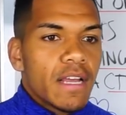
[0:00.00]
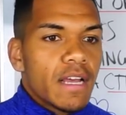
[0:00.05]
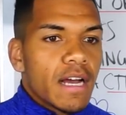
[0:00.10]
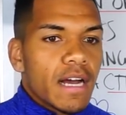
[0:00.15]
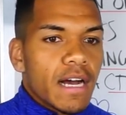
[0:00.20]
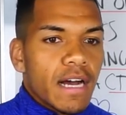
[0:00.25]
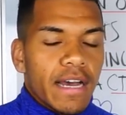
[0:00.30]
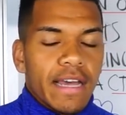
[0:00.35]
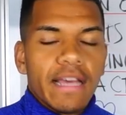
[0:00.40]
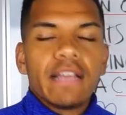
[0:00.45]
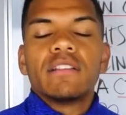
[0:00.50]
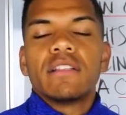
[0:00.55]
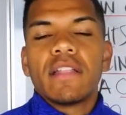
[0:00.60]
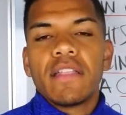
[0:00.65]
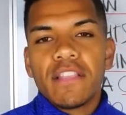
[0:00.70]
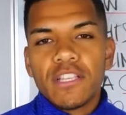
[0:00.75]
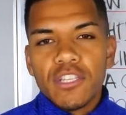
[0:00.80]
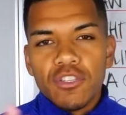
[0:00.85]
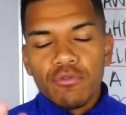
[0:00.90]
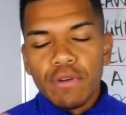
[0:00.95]
And
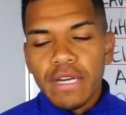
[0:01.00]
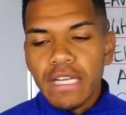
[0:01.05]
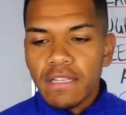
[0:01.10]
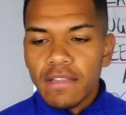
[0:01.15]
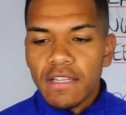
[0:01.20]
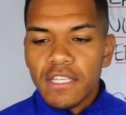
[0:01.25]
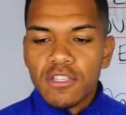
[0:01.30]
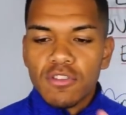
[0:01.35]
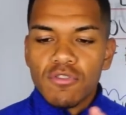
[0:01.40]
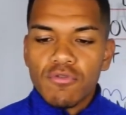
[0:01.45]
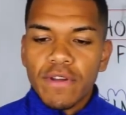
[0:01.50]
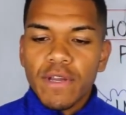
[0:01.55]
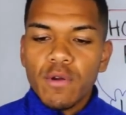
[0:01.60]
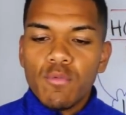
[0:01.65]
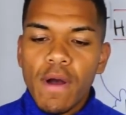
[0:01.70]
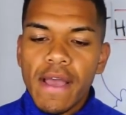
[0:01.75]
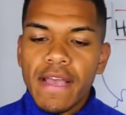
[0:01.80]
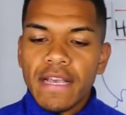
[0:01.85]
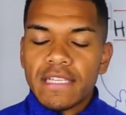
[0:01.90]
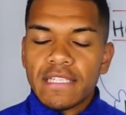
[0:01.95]
there's three
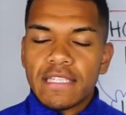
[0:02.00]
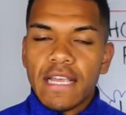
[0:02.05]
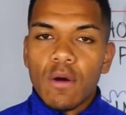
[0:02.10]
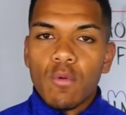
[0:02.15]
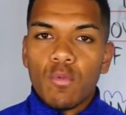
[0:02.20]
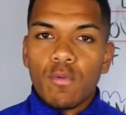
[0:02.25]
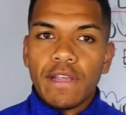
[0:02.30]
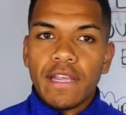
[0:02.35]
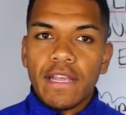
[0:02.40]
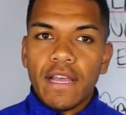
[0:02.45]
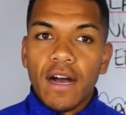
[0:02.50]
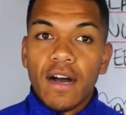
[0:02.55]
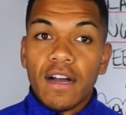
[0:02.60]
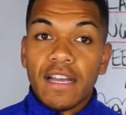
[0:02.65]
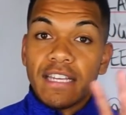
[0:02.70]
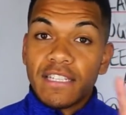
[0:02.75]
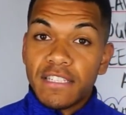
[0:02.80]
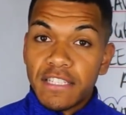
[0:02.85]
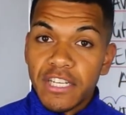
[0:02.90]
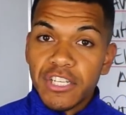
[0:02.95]
ways that we are
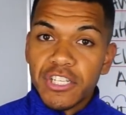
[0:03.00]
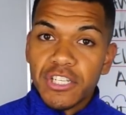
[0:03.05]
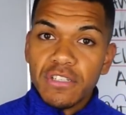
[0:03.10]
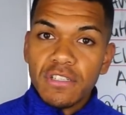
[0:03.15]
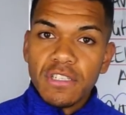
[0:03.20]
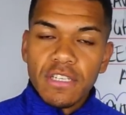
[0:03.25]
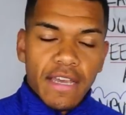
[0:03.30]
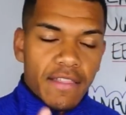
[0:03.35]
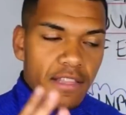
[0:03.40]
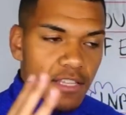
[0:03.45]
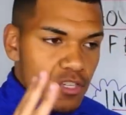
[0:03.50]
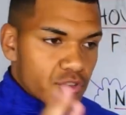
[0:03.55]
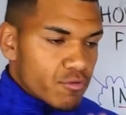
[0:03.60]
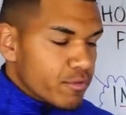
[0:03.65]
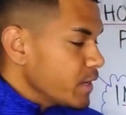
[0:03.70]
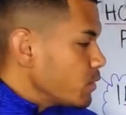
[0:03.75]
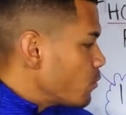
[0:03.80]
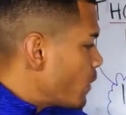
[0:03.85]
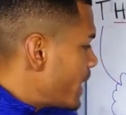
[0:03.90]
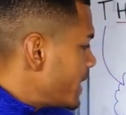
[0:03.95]
conditioned, and there's
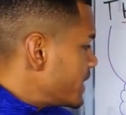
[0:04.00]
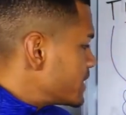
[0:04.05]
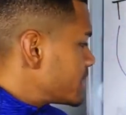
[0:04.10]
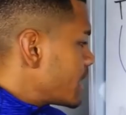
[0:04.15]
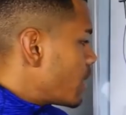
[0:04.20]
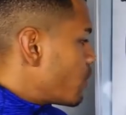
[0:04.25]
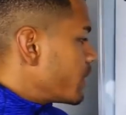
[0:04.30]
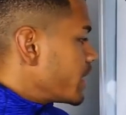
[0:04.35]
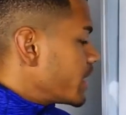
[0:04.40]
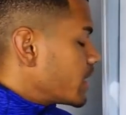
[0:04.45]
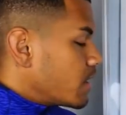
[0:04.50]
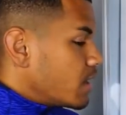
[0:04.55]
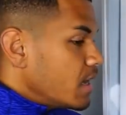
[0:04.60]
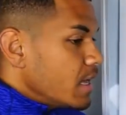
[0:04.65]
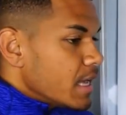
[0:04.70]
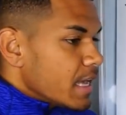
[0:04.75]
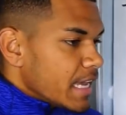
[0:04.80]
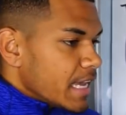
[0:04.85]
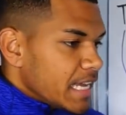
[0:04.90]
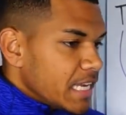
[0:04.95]
three ways that we are
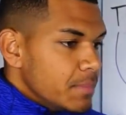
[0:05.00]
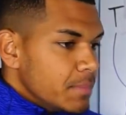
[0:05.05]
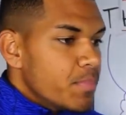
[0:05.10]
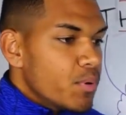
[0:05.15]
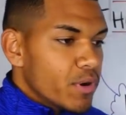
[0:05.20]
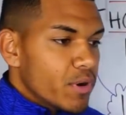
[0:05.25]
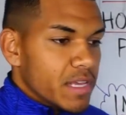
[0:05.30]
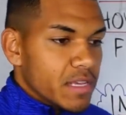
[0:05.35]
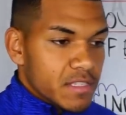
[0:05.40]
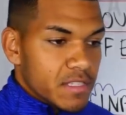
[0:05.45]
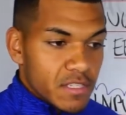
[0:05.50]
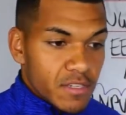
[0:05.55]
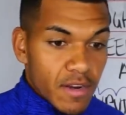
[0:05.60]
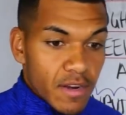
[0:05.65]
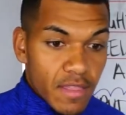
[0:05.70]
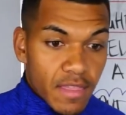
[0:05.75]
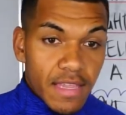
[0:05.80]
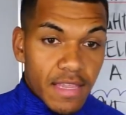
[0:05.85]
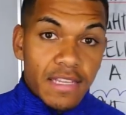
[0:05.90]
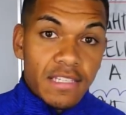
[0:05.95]
inputting certain
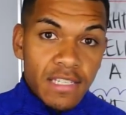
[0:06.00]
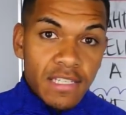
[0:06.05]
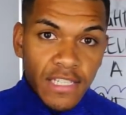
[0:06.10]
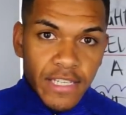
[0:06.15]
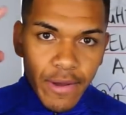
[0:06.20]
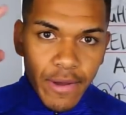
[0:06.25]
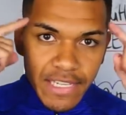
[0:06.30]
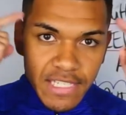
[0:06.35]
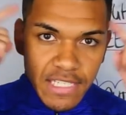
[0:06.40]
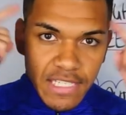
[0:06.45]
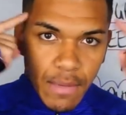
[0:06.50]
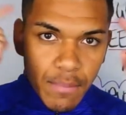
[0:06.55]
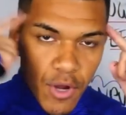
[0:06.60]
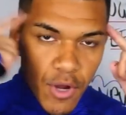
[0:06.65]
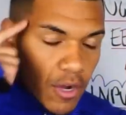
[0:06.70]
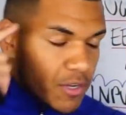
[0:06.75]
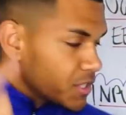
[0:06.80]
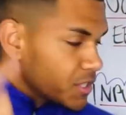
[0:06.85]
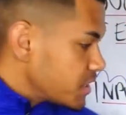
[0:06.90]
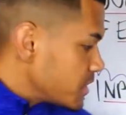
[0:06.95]
things into our
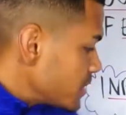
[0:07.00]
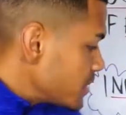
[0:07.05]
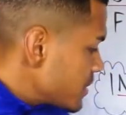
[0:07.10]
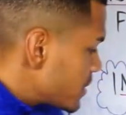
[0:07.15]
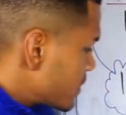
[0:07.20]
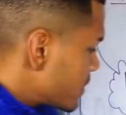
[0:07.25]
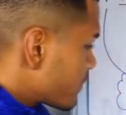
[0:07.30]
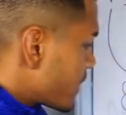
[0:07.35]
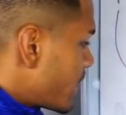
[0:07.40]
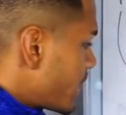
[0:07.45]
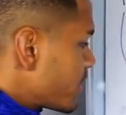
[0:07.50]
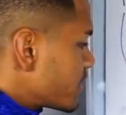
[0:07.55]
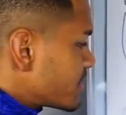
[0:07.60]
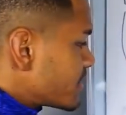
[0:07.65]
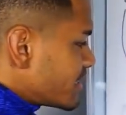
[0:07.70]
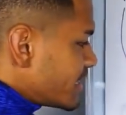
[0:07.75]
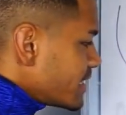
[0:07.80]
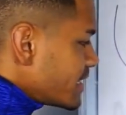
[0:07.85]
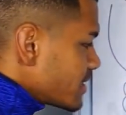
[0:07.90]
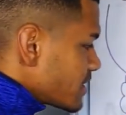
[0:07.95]
subconscious, right? Because
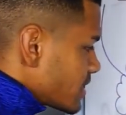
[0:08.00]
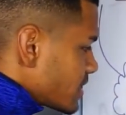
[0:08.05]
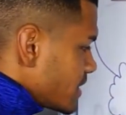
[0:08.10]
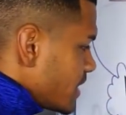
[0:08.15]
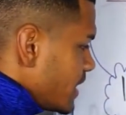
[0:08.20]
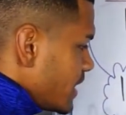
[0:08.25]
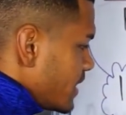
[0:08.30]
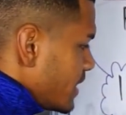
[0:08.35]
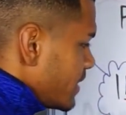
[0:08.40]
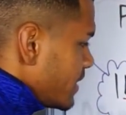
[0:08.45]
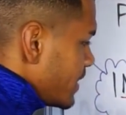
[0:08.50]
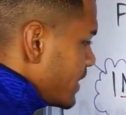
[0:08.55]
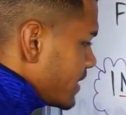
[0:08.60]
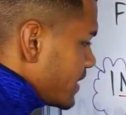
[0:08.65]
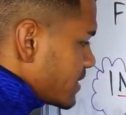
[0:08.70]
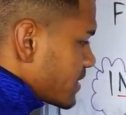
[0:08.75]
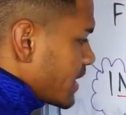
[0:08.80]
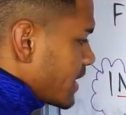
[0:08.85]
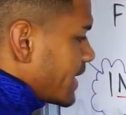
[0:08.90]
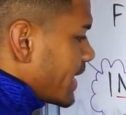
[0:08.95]
this
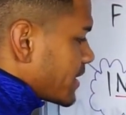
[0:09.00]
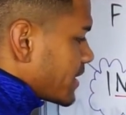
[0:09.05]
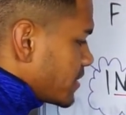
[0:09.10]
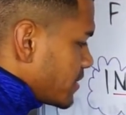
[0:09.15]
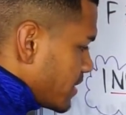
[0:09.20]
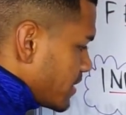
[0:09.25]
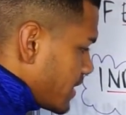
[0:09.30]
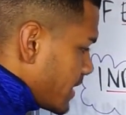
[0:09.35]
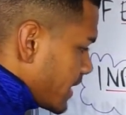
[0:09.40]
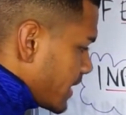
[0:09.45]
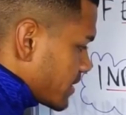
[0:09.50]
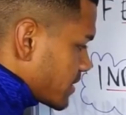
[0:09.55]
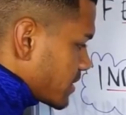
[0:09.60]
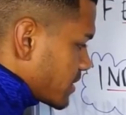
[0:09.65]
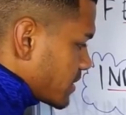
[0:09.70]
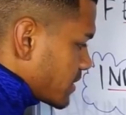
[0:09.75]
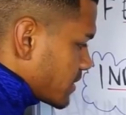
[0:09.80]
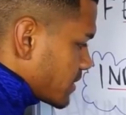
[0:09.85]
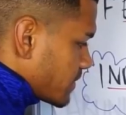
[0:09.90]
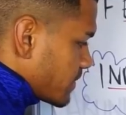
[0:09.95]
is connected to
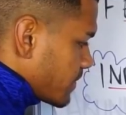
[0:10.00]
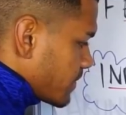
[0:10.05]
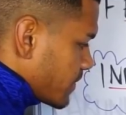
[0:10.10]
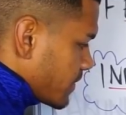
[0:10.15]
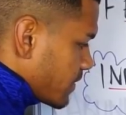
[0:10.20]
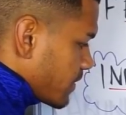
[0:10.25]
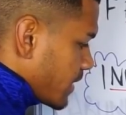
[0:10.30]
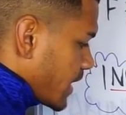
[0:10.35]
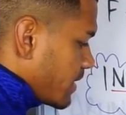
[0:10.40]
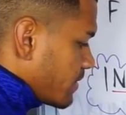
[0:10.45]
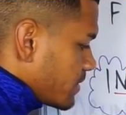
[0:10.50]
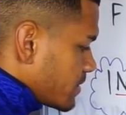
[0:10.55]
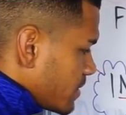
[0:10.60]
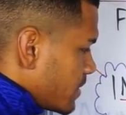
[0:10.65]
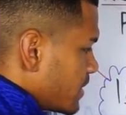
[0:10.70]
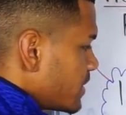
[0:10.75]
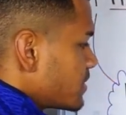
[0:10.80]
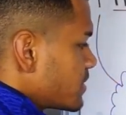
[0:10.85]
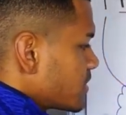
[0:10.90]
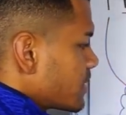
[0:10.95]
this. Right? So
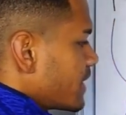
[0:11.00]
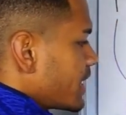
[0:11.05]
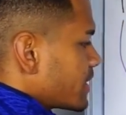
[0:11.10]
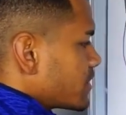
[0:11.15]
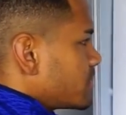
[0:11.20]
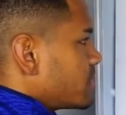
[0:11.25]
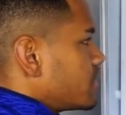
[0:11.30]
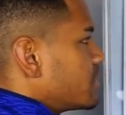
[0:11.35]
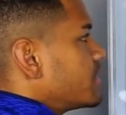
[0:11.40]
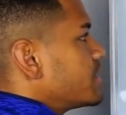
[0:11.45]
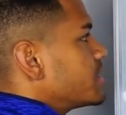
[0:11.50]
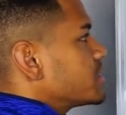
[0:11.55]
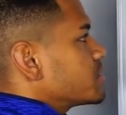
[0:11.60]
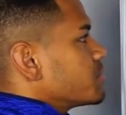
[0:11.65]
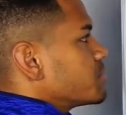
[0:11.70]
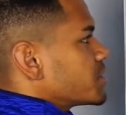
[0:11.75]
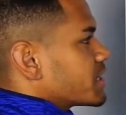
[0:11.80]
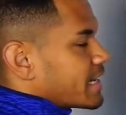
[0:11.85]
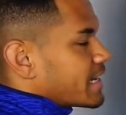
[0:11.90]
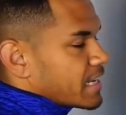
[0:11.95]
this connects to this,
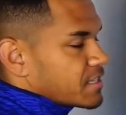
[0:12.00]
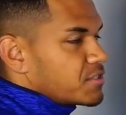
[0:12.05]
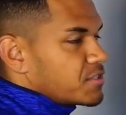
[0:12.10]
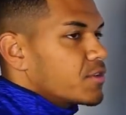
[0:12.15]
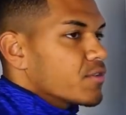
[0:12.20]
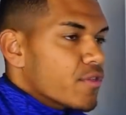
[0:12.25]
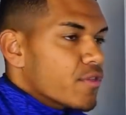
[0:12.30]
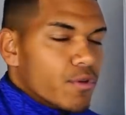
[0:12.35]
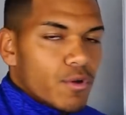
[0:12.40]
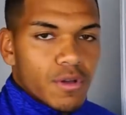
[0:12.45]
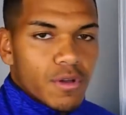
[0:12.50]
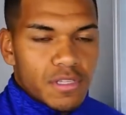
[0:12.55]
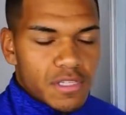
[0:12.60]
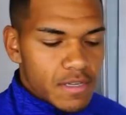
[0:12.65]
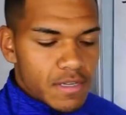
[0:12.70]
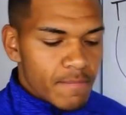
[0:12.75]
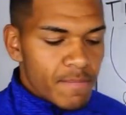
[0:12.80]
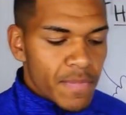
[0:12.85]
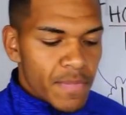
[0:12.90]
which connects to your thoughts.